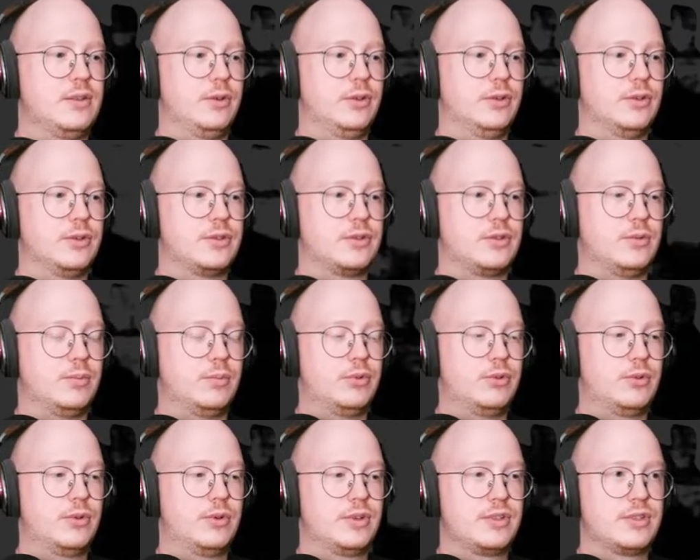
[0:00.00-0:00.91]
You can just do
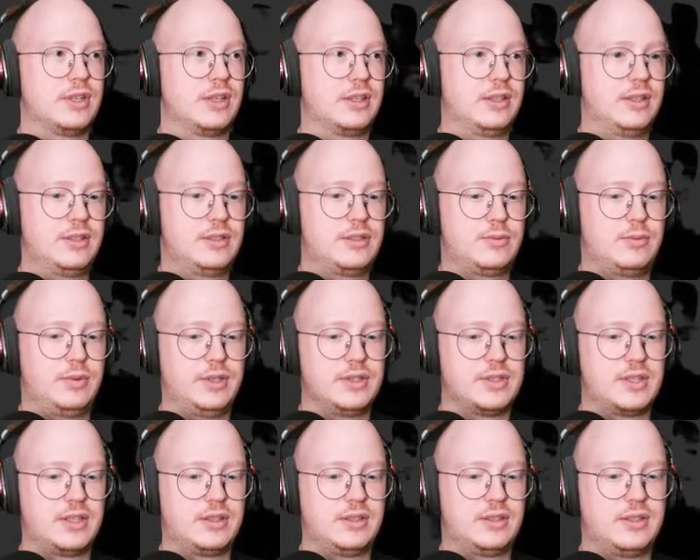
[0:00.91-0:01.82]
pores like this. We can
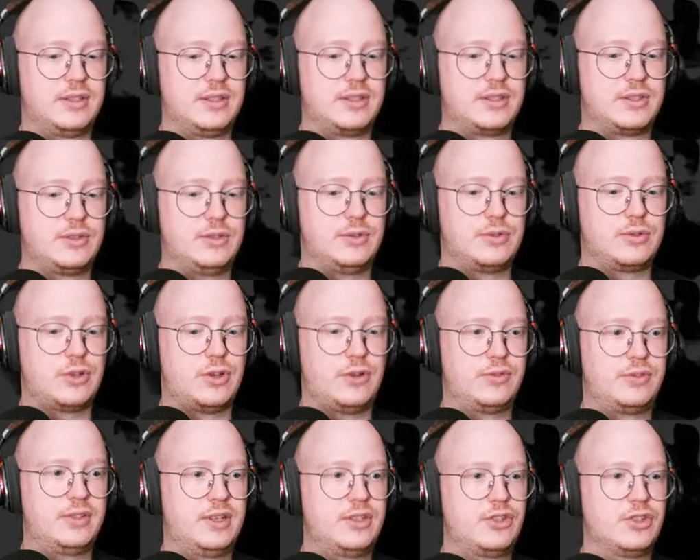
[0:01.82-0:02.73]
set this to
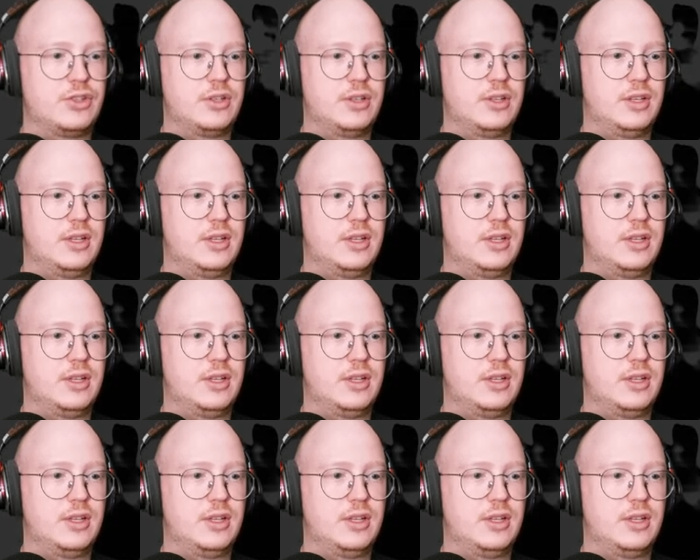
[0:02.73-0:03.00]
soft edge